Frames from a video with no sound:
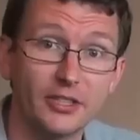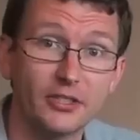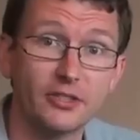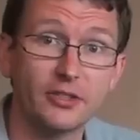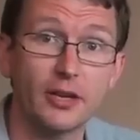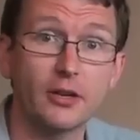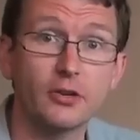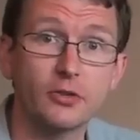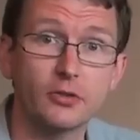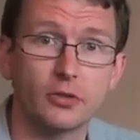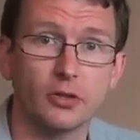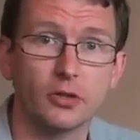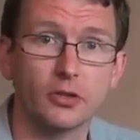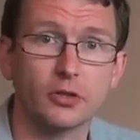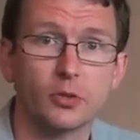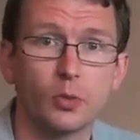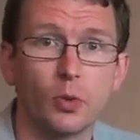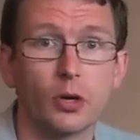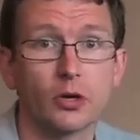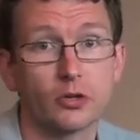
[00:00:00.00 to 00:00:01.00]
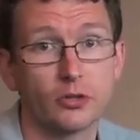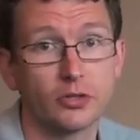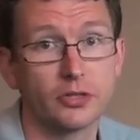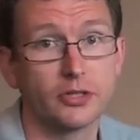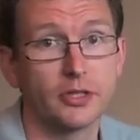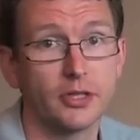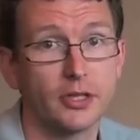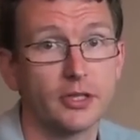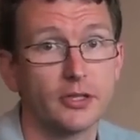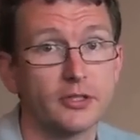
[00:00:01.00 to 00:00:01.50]
is central to what
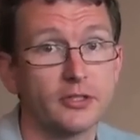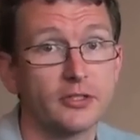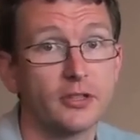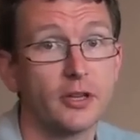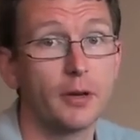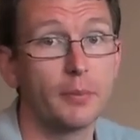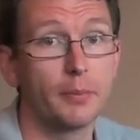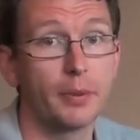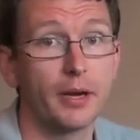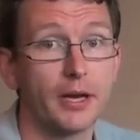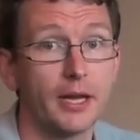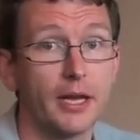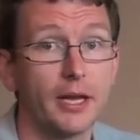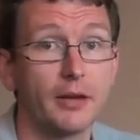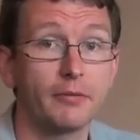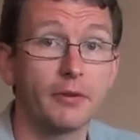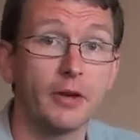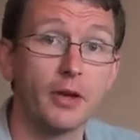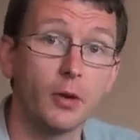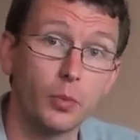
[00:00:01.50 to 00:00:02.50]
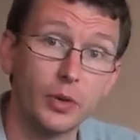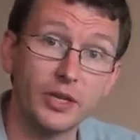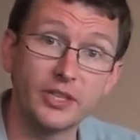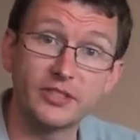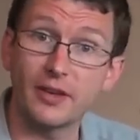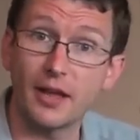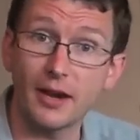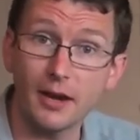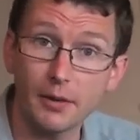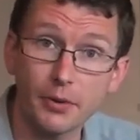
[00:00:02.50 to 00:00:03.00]
Christians believe.
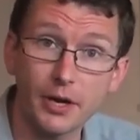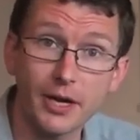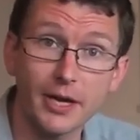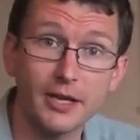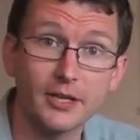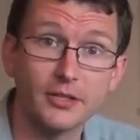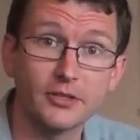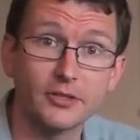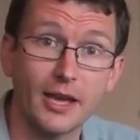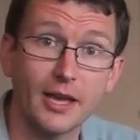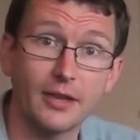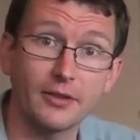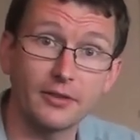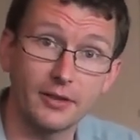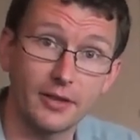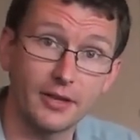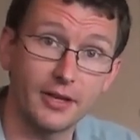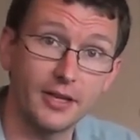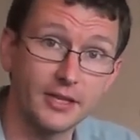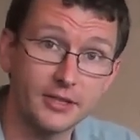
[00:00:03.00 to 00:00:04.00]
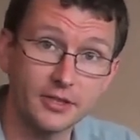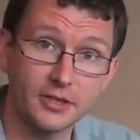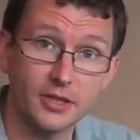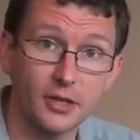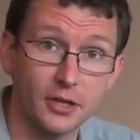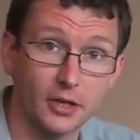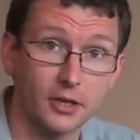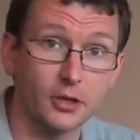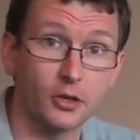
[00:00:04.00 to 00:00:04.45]
We celebrate his death at Easter,